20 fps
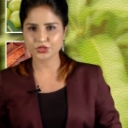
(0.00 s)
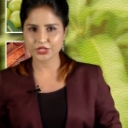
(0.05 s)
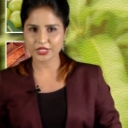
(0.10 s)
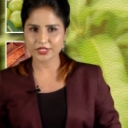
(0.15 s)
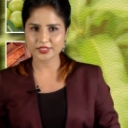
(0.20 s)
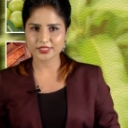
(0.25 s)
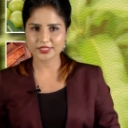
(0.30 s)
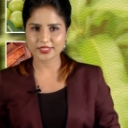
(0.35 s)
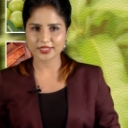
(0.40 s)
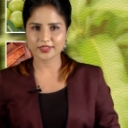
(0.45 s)

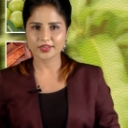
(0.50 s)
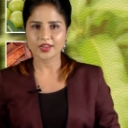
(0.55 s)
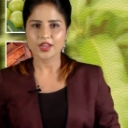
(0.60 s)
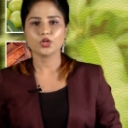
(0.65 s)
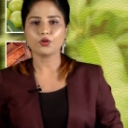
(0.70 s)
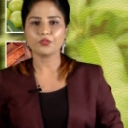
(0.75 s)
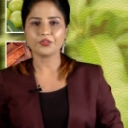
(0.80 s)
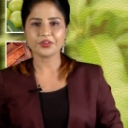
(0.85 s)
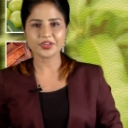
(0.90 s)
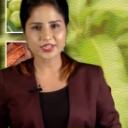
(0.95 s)
ginseng,
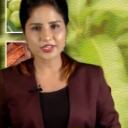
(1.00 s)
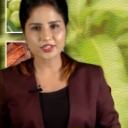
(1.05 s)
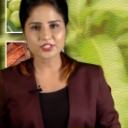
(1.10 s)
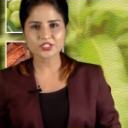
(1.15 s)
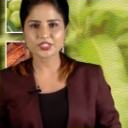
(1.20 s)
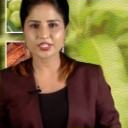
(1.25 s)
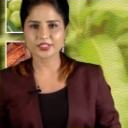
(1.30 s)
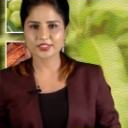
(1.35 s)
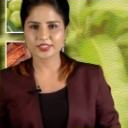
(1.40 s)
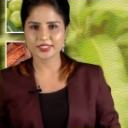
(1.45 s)
Korean
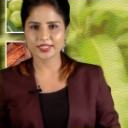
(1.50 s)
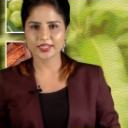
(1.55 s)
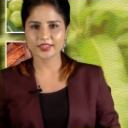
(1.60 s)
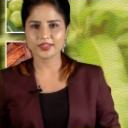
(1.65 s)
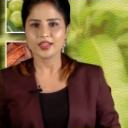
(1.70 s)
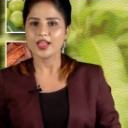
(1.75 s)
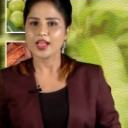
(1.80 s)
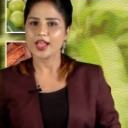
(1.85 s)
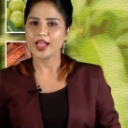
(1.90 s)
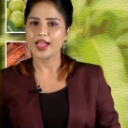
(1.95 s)

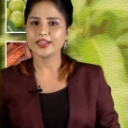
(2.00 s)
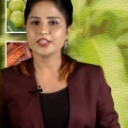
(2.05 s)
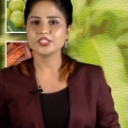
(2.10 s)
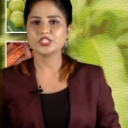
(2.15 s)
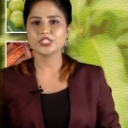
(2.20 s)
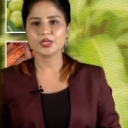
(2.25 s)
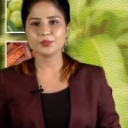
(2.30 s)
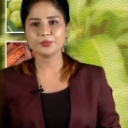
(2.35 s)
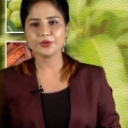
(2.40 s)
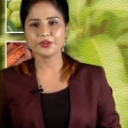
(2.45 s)
ginseng and
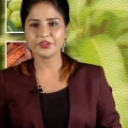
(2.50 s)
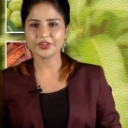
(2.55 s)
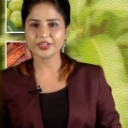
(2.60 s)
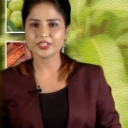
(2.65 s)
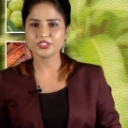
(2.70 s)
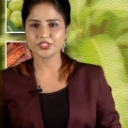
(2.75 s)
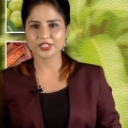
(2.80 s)
Siberian